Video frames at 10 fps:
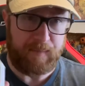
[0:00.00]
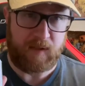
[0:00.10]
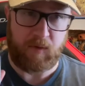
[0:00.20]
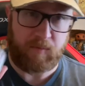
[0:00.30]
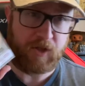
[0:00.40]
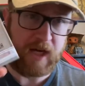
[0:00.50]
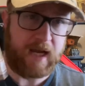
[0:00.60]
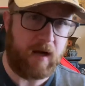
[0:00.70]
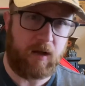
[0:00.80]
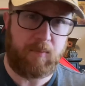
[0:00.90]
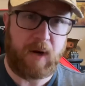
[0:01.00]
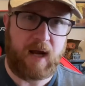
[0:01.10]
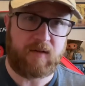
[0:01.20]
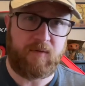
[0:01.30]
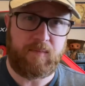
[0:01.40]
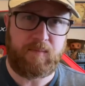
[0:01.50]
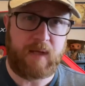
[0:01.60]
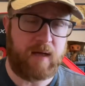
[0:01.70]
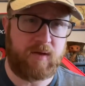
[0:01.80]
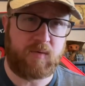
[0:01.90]
So check out other products from
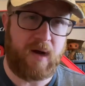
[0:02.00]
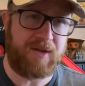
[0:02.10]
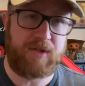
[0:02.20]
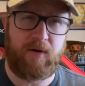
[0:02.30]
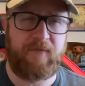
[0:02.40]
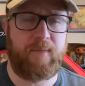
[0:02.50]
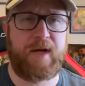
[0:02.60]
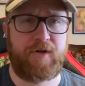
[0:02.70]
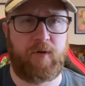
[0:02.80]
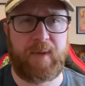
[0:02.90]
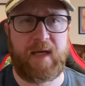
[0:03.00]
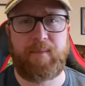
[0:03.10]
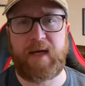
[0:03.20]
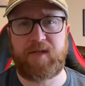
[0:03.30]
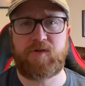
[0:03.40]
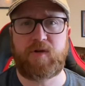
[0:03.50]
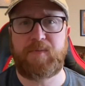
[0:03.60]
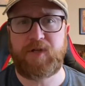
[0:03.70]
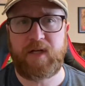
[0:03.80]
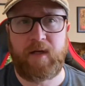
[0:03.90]
Dr. Squatch. Their information will be in my
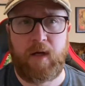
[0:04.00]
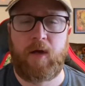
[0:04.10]
description.